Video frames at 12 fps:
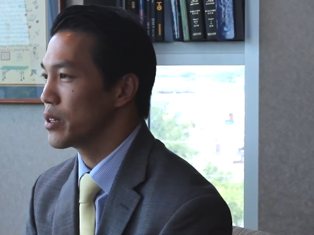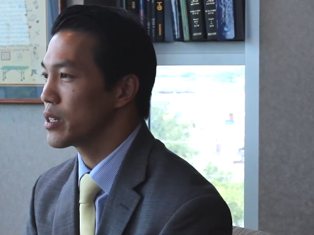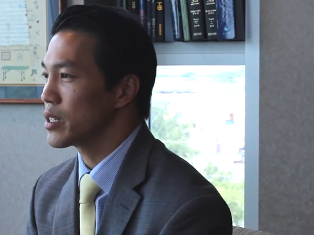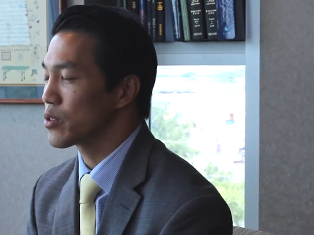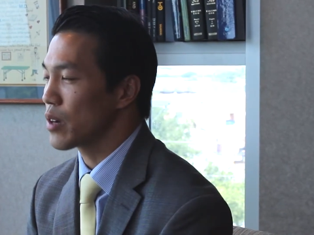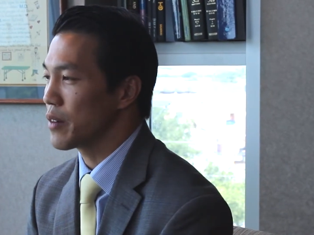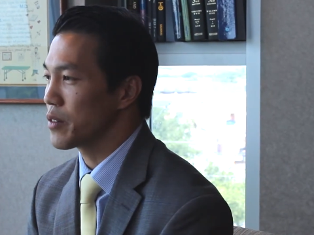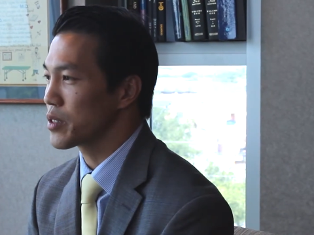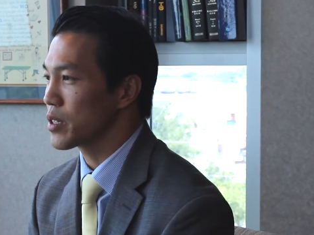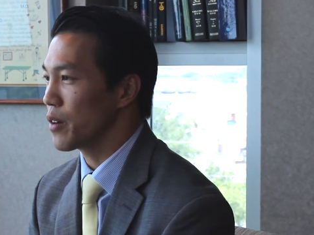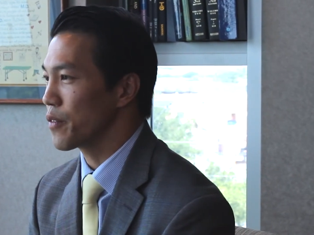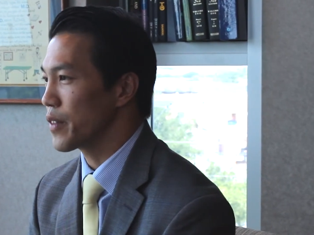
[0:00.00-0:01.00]
you can drive
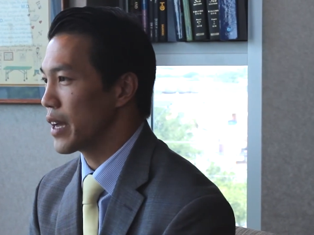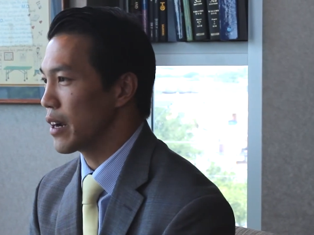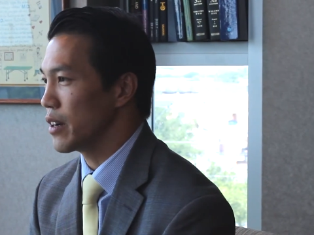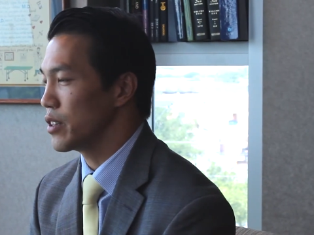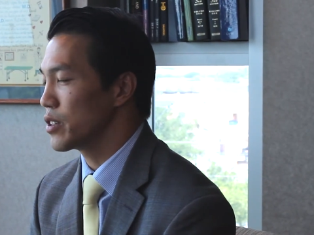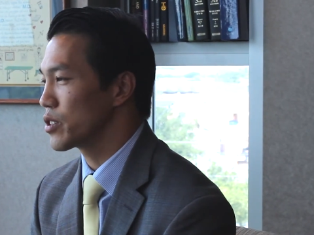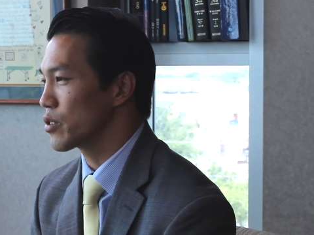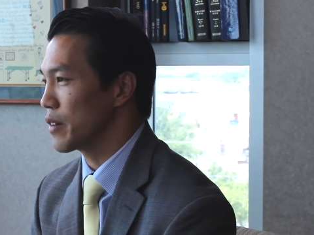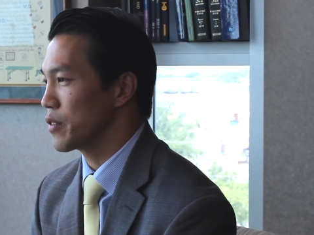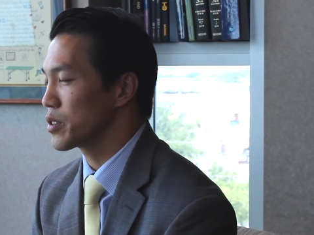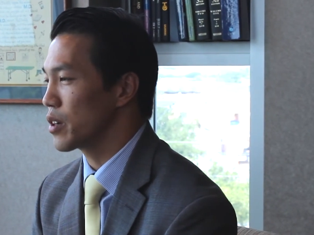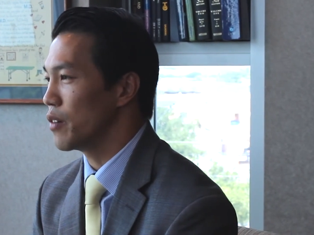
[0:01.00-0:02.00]
yourself there and you can
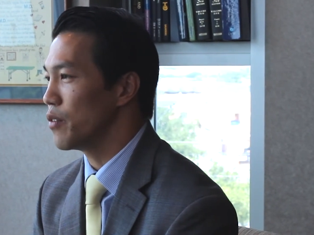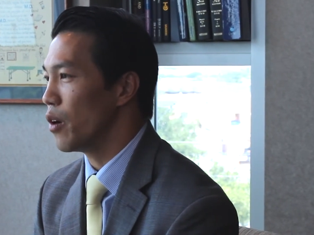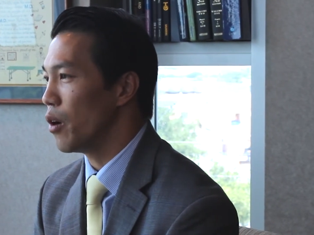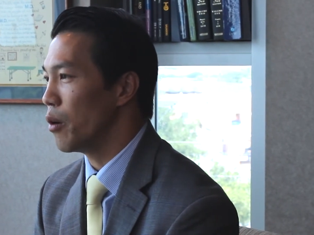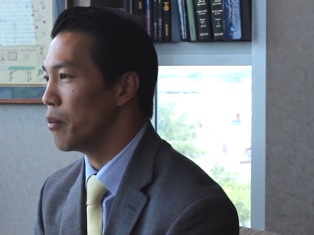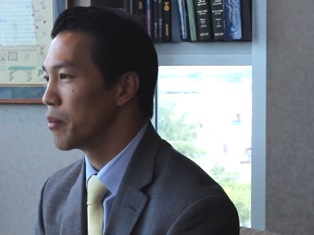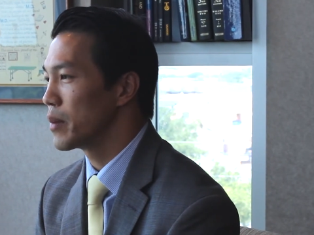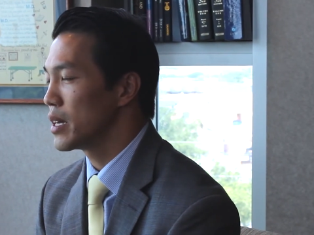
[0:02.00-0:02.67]
drive yourself home.